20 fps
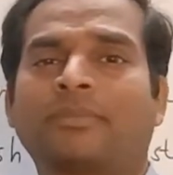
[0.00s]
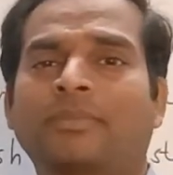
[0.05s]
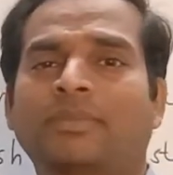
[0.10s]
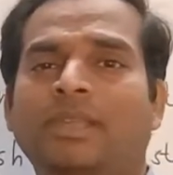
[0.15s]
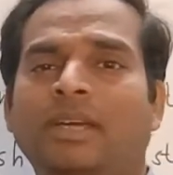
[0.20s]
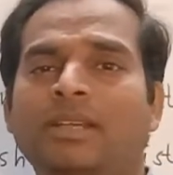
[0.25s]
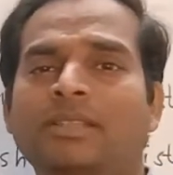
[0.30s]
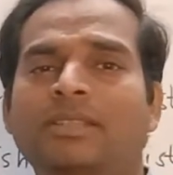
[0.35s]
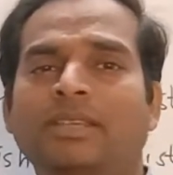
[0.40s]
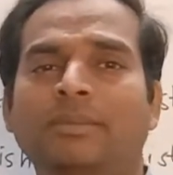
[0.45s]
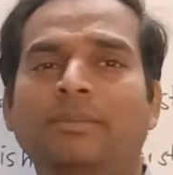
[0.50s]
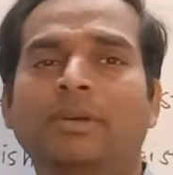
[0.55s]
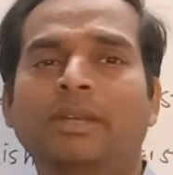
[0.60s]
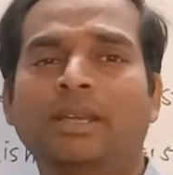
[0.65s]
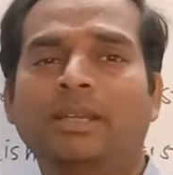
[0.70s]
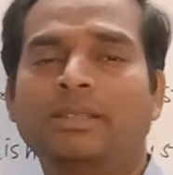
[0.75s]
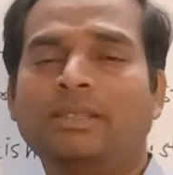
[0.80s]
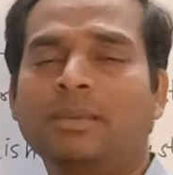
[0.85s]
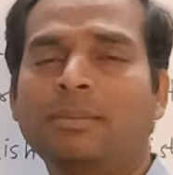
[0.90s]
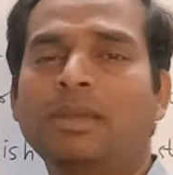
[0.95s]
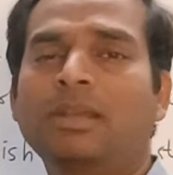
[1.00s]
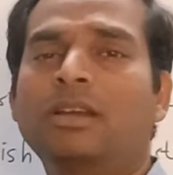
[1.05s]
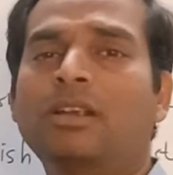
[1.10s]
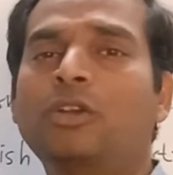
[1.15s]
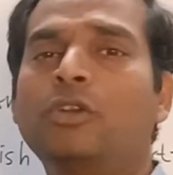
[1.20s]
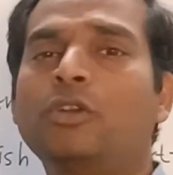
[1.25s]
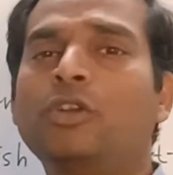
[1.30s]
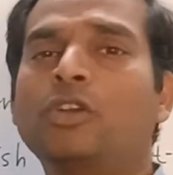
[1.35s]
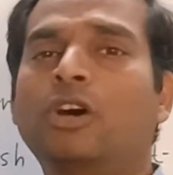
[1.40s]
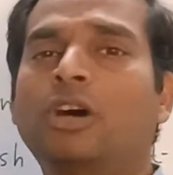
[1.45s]
they are similar
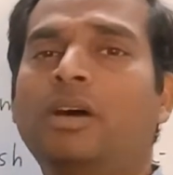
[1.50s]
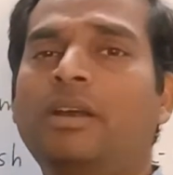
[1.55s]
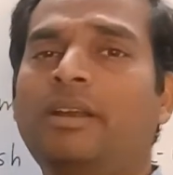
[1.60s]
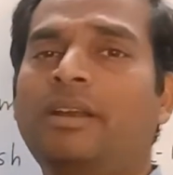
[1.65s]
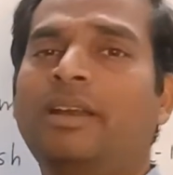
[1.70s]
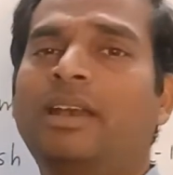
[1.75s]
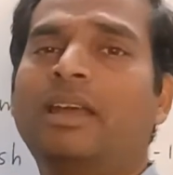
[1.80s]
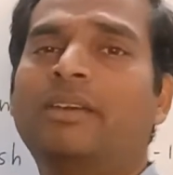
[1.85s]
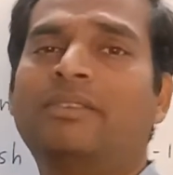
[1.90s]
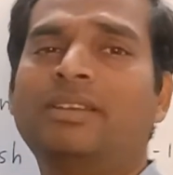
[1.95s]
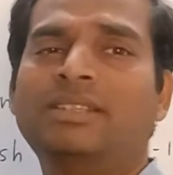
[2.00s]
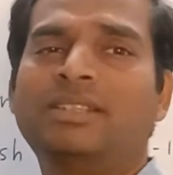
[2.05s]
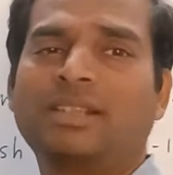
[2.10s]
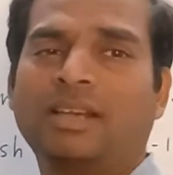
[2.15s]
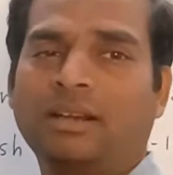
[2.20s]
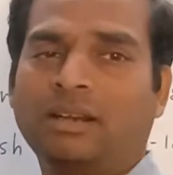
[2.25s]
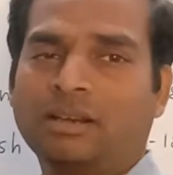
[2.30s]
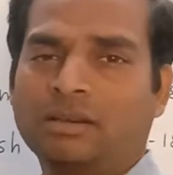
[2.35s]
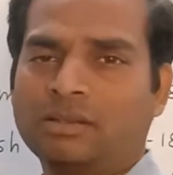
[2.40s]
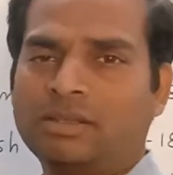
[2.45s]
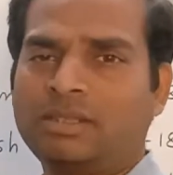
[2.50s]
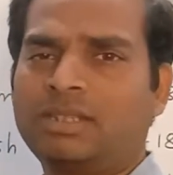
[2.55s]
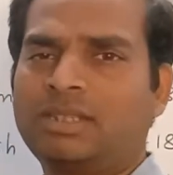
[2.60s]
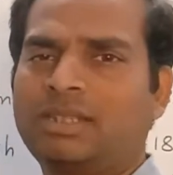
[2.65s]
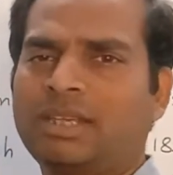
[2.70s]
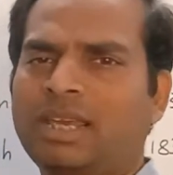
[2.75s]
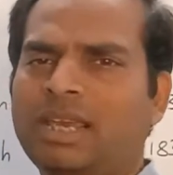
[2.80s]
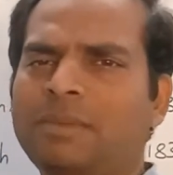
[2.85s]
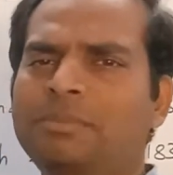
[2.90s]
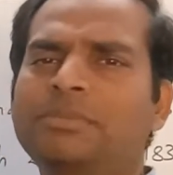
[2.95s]
to your 11th standard.
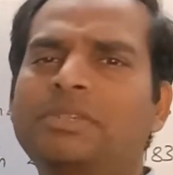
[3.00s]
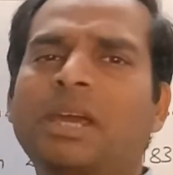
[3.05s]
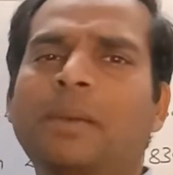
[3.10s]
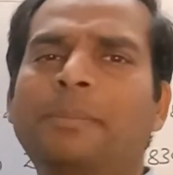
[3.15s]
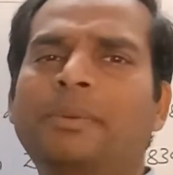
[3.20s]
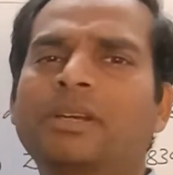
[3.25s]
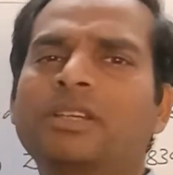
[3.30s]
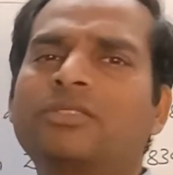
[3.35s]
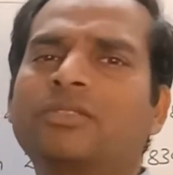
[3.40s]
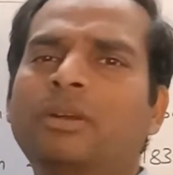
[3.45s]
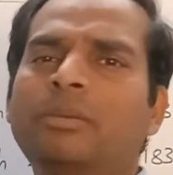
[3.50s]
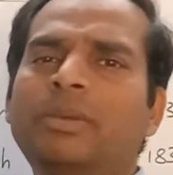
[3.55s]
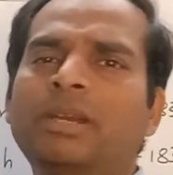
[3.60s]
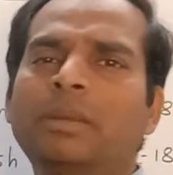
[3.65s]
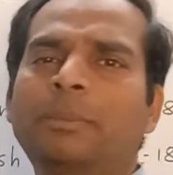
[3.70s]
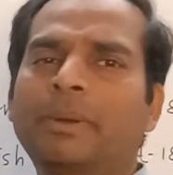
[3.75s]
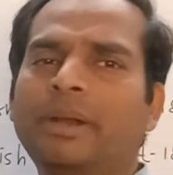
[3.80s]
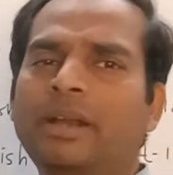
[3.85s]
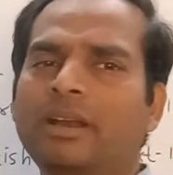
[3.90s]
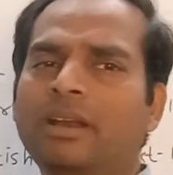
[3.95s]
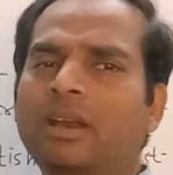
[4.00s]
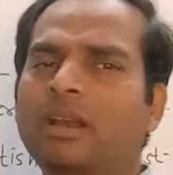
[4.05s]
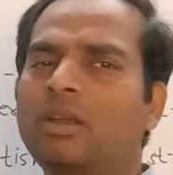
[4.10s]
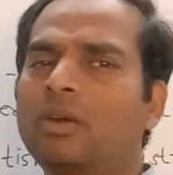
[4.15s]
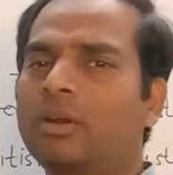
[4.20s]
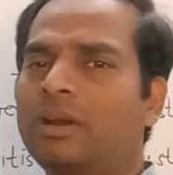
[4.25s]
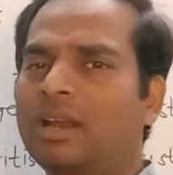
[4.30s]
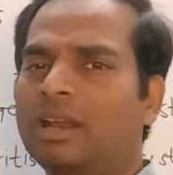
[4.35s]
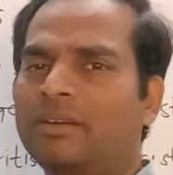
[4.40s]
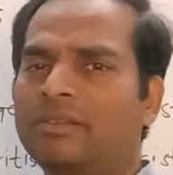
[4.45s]
Same chapters will be repeated in
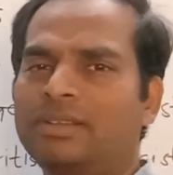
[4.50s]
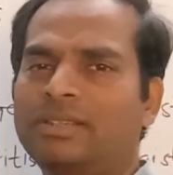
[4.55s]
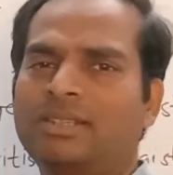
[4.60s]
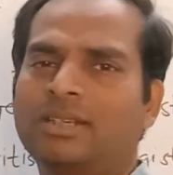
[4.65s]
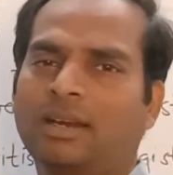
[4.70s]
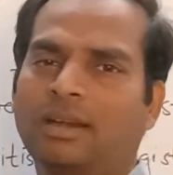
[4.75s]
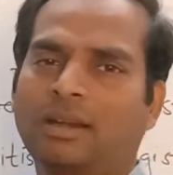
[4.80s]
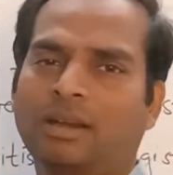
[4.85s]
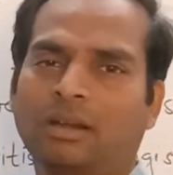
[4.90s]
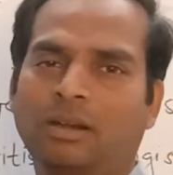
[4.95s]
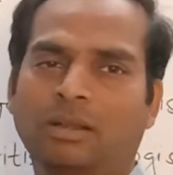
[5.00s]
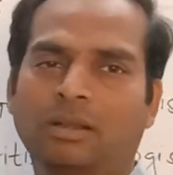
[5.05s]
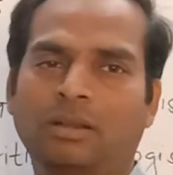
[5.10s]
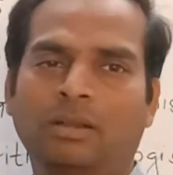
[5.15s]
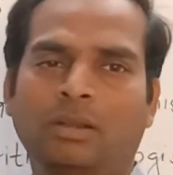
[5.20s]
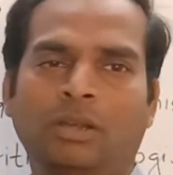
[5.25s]
your 11th standard.